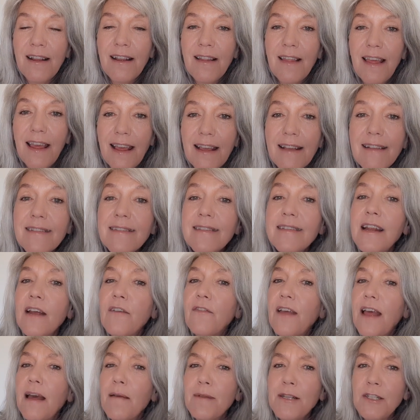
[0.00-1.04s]
There is
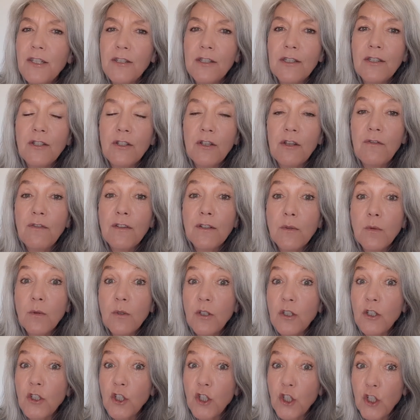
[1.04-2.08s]
stuff coming to the surface
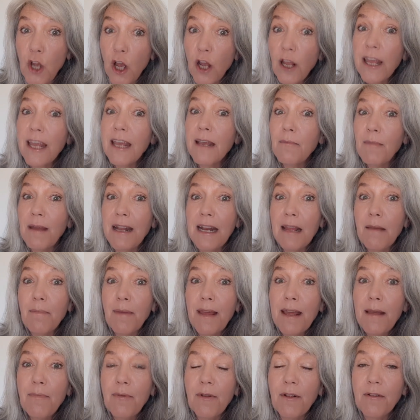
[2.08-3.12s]
which is shocking many
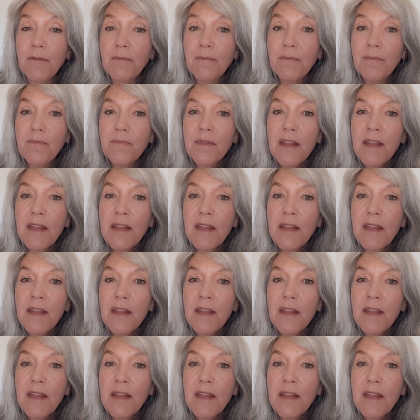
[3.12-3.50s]
people.